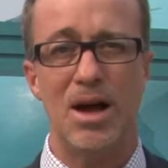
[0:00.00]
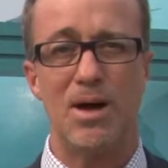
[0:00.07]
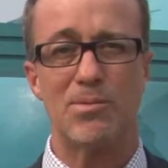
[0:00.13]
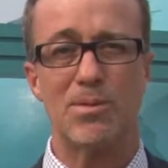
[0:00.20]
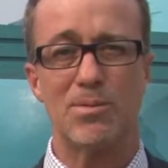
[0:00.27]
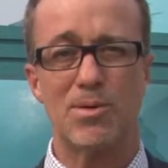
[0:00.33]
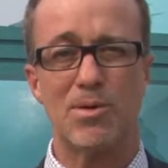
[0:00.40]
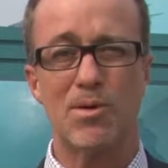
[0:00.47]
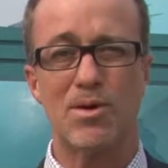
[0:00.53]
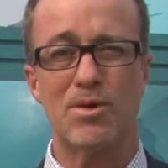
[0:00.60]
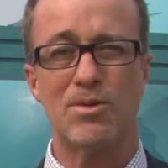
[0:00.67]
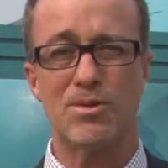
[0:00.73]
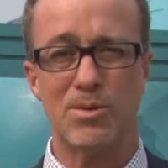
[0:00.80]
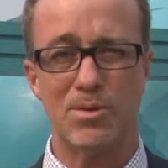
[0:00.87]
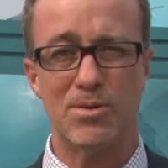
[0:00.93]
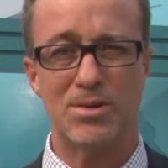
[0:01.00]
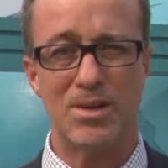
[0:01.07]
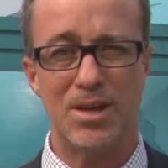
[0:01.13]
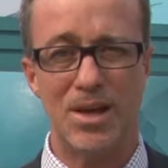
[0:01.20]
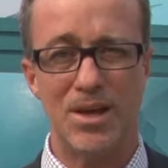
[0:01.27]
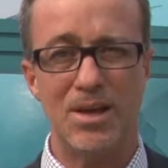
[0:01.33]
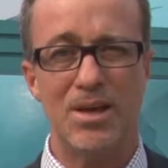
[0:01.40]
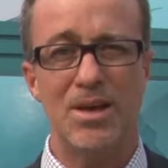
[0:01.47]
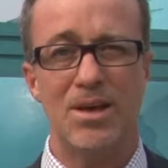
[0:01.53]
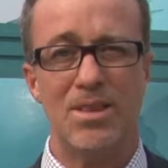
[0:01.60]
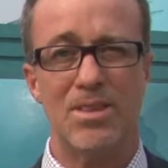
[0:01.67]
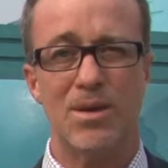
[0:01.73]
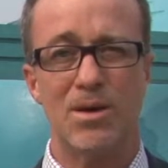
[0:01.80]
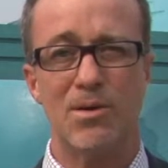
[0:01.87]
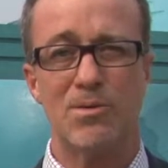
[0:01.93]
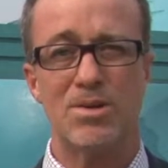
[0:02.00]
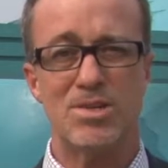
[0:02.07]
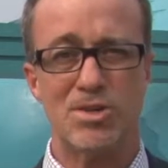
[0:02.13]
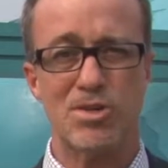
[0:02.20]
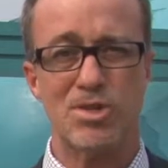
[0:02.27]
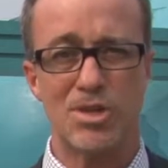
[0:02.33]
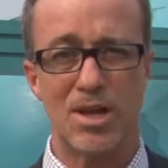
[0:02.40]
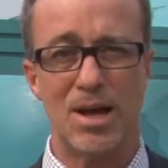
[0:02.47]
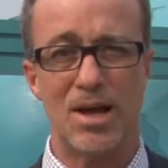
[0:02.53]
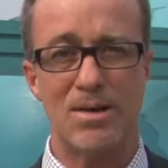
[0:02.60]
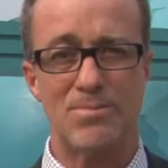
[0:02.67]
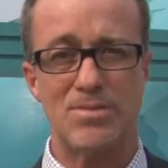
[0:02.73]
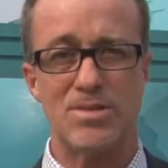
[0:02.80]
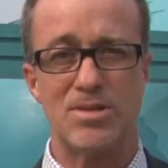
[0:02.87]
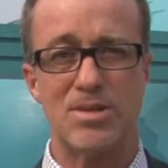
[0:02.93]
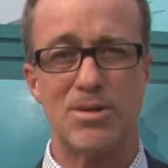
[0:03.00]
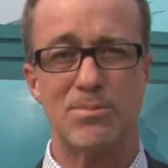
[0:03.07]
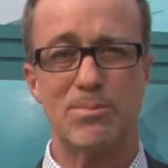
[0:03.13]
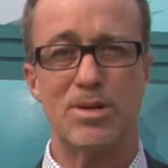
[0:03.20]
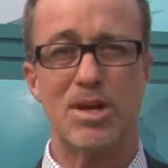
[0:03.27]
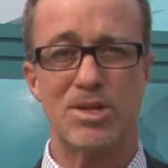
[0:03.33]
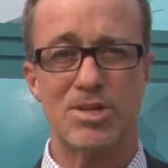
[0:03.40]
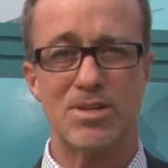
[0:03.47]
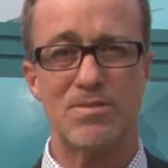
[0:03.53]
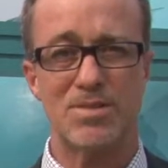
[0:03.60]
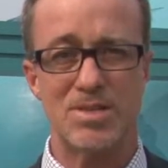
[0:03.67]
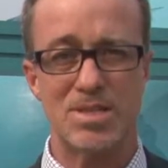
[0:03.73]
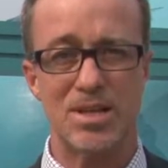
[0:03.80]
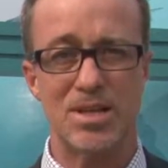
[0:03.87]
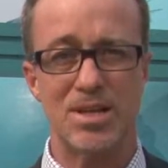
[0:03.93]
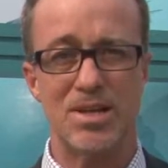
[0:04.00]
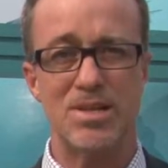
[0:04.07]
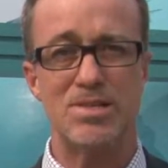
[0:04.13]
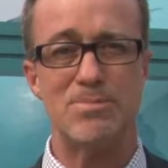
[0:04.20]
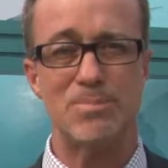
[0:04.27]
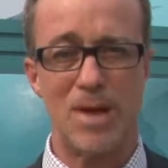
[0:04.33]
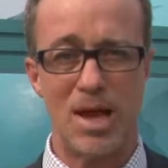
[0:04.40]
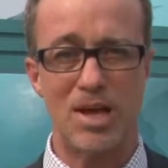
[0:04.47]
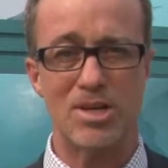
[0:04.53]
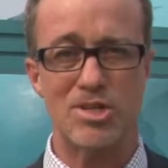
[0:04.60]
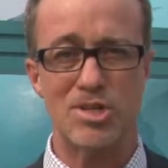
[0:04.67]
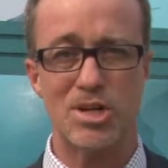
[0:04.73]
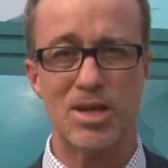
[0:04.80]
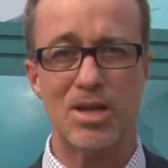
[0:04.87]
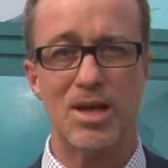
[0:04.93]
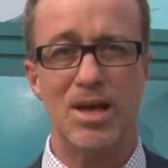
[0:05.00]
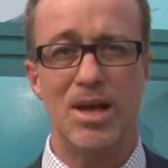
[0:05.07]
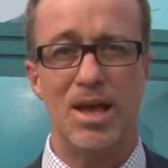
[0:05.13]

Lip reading: where we're going to tour today their research labs, their production facilities, packaging,